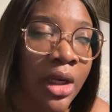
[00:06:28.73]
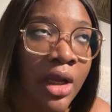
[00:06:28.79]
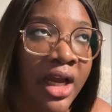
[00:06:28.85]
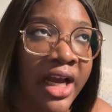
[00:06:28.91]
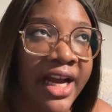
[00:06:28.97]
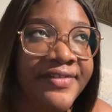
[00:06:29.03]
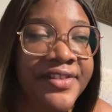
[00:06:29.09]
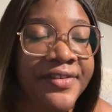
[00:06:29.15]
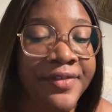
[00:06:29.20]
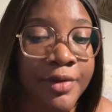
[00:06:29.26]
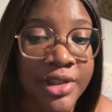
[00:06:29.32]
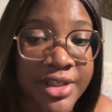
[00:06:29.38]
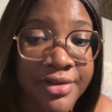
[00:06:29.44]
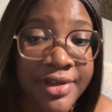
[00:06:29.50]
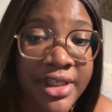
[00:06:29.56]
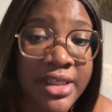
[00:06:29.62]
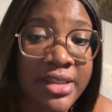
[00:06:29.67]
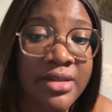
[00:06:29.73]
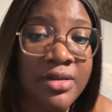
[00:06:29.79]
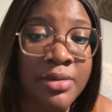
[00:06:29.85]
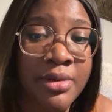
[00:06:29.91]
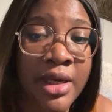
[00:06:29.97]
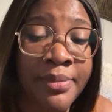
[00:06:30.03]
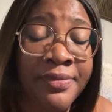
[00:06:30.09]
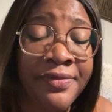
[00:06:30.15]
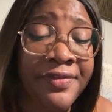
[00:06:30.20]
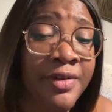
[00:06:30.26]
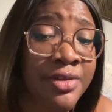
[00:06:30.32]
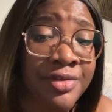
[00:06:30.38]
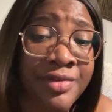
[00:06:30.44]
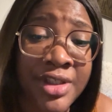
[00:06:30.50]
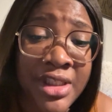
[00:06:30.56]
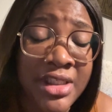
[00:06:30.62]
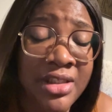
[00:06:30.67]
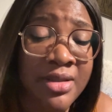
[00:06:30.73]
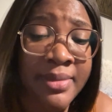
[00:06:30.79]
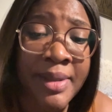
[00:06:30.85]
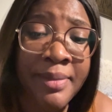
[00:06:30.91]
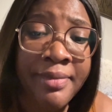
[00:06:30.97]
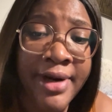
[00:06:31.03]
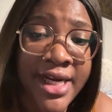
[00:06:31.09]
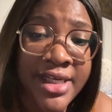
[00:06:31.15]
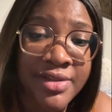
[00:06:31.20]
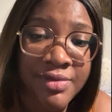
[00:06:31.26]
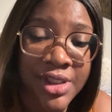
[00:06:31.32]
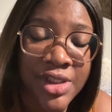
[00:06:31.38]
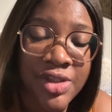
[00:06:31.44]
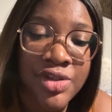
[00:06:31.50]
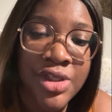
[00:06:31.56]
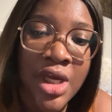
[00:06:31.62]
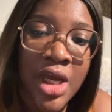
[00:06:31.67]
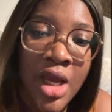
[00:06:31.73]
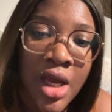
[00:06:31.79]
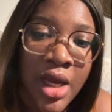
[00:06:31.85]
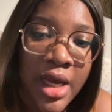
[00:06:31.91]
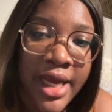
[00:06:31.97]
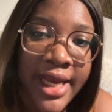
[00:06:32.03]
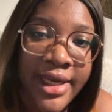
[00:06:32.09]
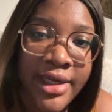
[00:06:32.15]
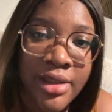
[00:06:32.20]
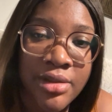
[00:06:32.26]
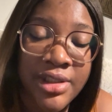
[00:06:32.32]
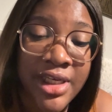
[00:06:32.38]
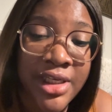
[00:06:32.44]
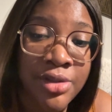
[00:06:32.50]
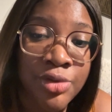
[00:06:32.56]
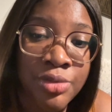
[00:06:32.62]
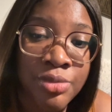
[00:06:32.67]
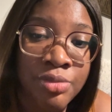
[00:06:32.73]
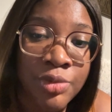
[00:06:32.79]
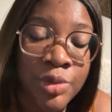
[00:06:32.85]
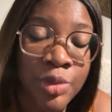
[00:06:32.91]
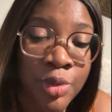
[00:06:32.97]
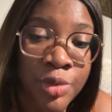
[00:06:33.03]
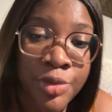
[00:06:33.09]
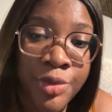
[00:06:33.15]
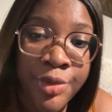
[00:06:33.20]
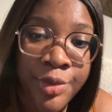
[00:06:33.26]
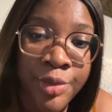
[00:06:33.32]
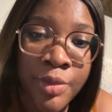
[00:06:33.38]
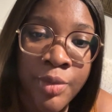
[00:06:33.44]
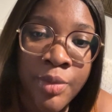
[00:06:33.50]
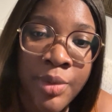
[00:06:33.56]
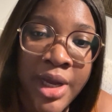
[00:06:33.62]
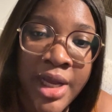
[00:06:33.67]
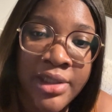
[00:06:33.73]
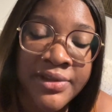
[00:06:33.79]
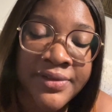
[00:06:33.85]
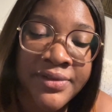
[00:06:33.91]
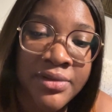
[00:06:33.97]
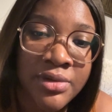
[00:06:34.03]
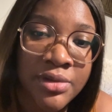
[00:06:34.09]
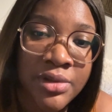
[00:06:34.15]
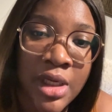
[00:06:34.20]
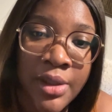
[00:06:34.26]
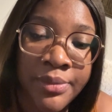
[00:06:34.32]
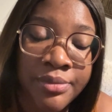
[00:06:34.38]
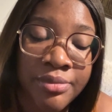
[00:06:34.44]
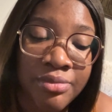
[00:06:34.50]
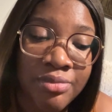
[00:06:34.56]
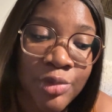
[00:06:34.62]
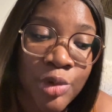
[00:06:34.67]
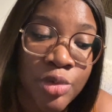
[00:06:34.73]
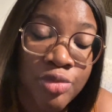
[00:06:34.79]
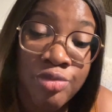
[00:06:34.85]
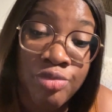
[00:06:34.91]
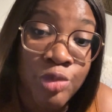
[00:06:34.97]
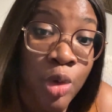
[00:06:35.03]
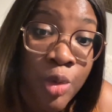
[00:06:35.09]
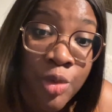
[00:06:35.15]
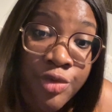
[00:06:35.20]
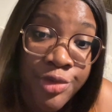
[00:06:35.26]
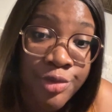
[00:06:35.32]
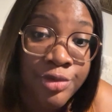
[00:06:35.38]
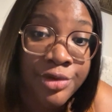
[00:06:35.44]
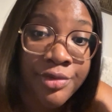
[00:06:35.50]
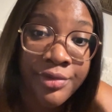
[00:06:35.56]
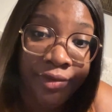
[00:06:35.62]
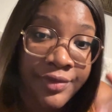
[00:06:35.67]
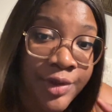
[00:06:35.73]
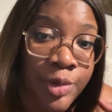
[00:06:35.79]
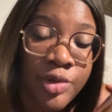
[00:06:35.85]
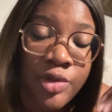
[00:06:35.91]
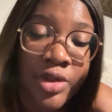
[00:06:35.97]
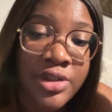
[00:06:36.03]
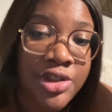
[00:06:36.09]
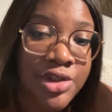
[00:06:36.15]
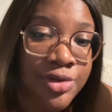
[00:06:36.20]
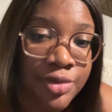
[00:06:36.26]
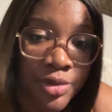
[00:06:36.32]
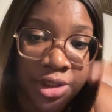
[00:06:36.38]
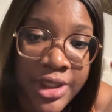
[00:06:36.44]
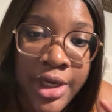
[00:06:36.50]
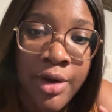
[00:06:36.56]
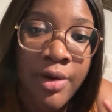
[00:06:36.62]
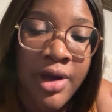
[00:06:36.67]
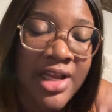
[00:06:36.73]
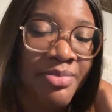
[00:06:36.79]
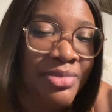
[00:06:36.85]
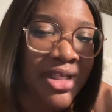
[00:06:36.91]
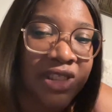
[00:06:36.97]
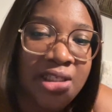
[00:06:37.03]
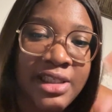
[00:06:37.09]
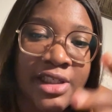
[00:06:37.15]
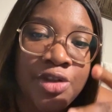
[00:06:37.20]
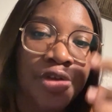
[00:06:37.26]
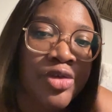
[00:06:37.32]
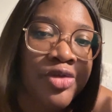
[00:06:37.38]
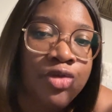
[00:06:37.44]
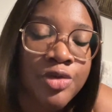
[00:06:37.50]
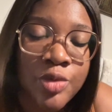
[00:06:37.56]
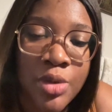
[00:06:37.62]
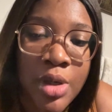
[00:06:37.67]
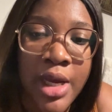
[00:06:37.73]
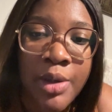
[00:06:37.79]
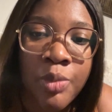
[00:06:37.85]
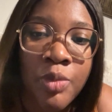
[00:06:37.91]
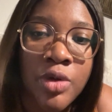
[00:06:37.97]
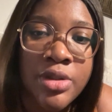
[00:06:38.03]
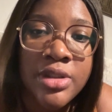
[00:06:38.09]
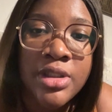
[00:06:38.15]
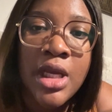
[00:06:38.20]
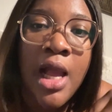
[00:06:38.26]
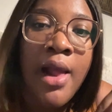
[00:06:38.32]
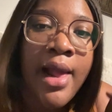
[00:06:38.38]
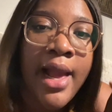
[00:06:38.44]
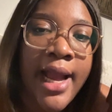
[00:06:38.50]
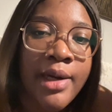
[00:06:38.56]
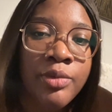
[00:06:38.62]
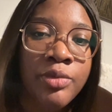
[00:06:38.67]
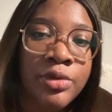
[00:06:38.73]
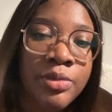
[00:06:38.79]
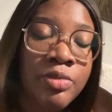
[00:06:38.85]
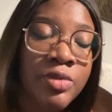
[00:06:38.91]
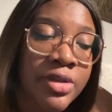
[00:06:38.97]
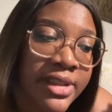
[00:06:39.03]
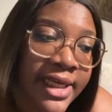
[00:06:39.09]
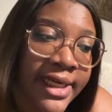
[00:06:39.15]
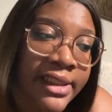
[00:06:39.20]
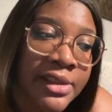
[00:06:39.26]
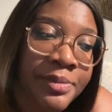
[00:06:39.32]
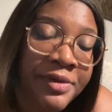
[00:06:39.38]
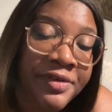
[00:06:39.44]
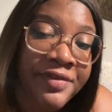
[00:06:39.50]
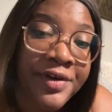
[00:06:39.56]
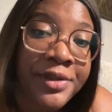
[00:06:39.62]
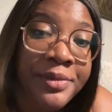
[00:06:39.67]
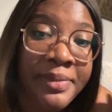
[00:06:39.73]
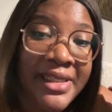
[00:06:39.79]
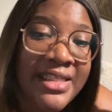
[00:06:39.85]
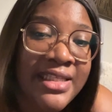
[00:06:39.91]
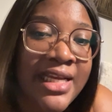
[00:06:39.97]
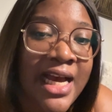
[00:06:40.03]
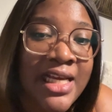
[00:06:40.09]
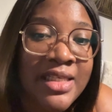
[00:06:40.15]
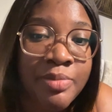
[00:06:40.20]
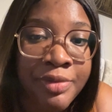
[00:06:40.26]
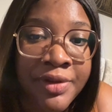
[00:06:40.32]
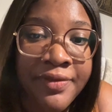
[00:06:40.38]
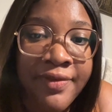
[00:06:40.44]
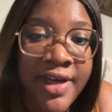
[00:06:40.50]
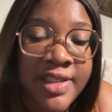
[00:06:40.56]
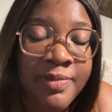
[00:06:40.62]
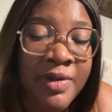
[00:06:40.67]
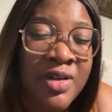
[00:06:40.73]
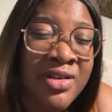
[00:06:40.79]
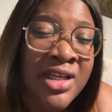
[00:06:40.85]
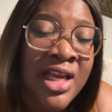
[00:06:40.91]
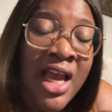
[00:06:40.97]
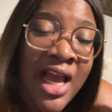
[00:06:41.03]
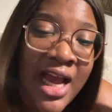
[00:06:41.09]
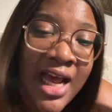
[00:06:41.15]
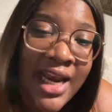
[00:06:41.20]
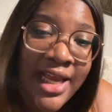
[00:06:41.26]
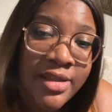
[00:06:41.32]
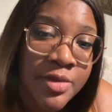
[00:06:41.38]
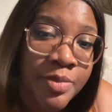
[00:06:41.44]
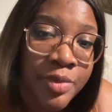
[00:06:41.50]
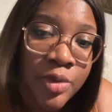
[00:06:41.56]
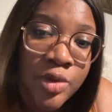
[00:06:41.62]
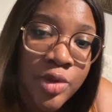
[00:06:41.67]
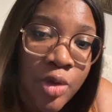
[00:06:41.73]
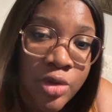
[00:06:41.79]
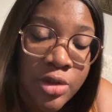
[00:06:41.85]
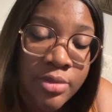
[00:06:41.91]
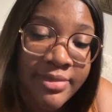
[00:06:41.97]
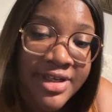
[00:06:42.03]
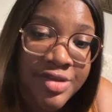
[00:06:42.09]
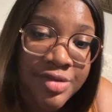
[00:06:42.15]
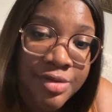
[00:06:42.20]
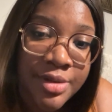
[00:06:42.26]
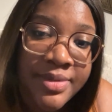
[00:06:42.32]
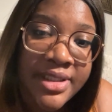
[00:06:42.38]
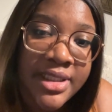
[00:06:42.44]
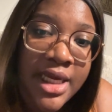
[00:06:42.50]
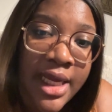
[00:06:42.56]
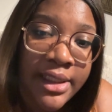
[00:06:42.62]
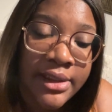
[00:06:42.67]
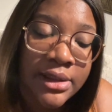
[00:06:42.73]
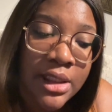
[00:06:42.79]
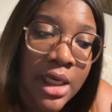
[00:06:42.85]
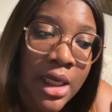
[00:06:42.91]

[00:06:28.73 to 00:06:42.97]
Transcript: After filtering it to my price range, I then go through and go through the reviews on each hotel and basically just choose what I want. I would most likely prefer a place that has breakfast, because I like to book tours on my trips, and